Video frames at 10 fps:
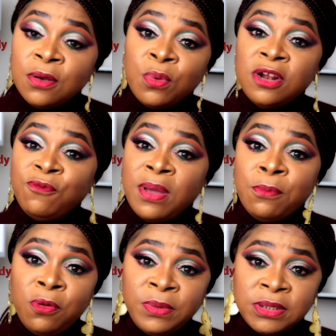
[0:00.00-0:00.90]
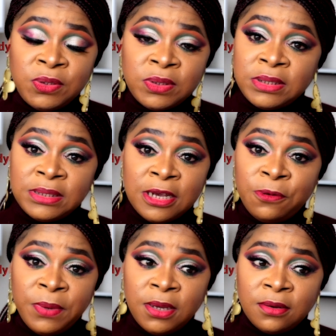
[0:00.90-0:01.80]
One of my mommies used to tell
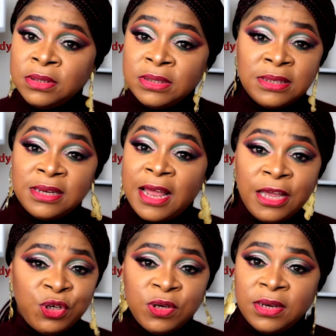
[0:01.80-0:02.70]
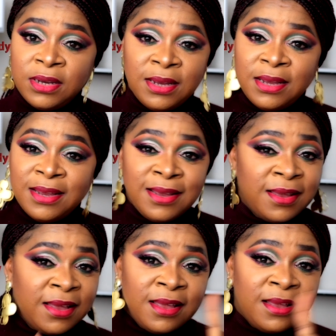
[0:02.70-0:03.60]
me, she said, Ije,
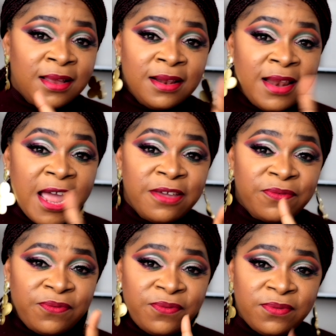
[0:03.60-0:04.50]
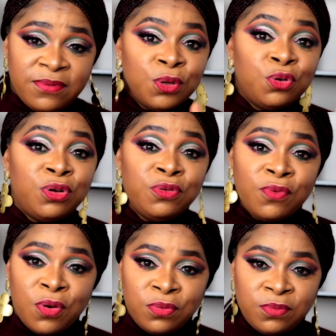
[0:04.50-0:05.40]
life, not the
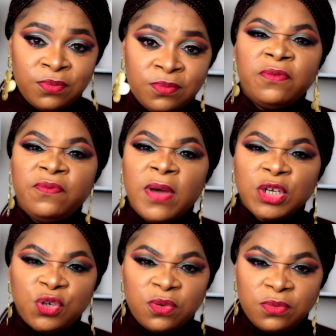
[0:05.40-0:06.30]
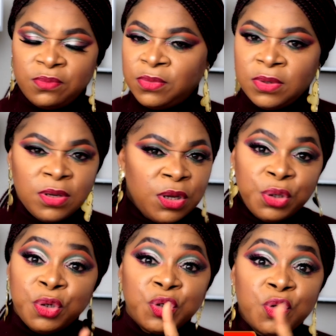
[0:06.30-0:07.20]
wrong. Fashion
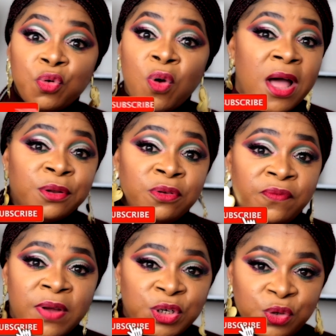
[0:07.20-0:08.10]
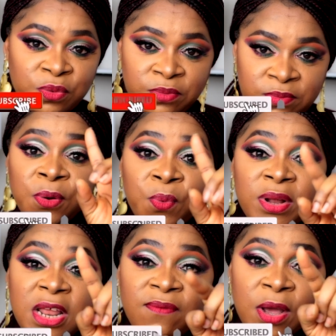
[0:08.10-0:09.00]
does not go out of fashion.
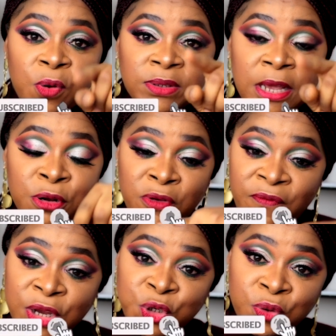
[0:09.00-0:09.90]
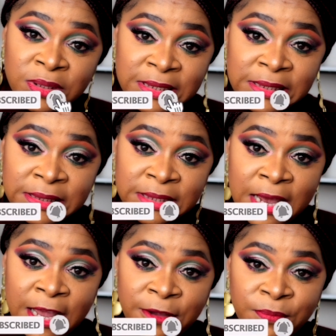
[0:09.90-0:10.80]
Whatever goes out of fashion this
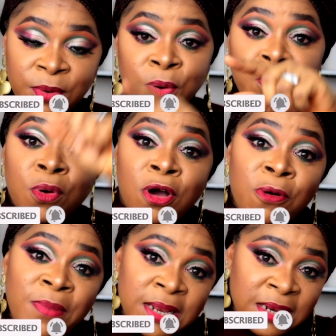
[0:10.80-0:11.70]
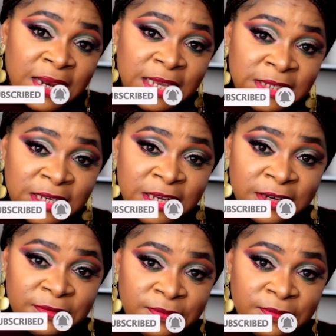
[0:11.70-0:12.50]
time will come back the next year.